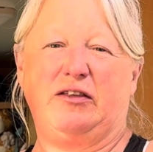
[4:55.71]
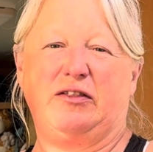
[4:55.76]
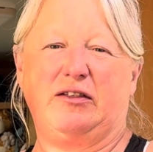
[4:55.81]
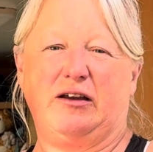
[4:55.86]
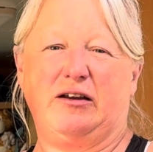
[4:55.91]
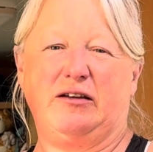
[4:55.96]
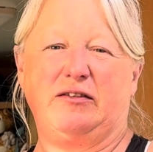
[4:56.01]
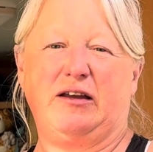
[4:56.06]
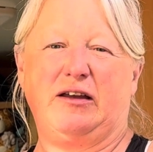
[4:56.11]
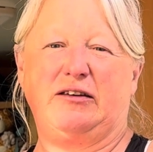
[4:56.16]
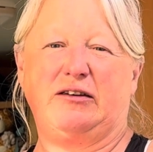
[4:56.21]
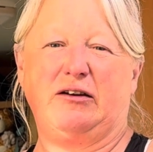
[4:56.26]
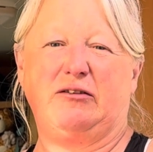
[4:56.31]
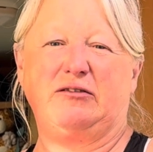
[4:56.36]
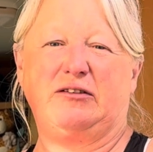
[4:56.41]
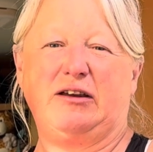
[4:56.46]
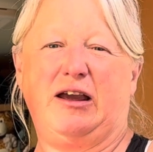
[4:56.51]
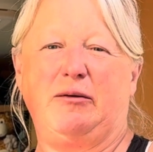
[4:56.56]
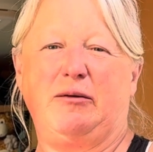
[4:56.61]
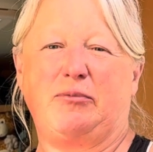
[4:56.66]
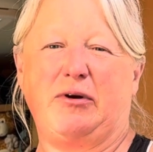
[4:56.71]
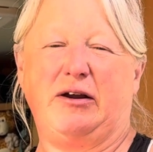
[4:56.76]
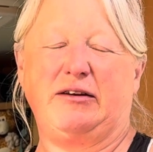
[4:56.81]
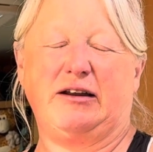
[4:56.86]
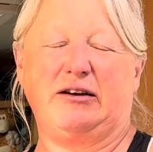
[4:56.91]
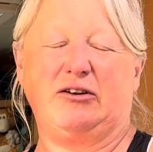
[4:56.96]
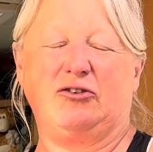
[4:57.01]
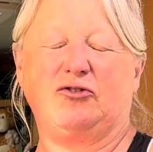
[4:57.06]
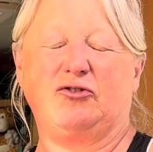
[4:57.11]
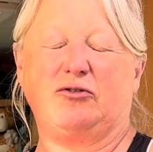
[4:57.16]
they don't take breakdown
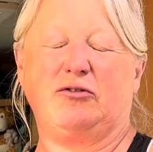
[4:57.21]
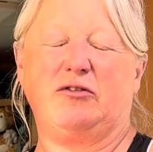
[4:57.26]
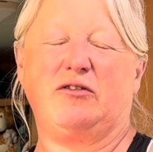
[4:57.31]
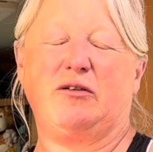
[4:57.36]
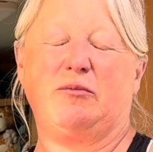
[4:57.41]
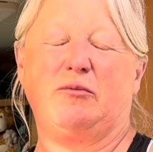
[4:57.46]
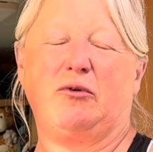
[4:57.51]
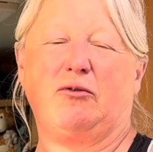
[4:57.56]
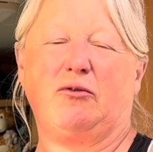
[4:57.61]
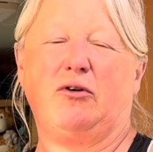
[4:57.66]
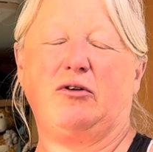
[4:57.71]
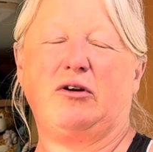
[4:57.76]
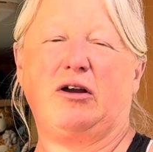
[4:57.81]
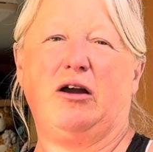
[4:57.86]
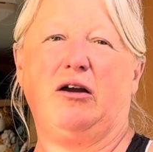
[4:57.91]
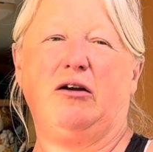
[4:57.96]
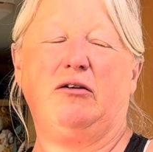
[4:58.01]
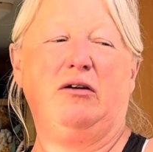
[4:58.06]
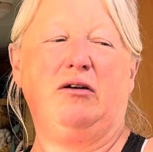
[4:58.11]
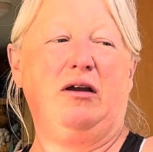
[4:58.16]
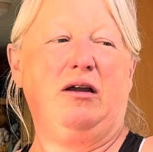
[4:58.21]
insurance in Morocco.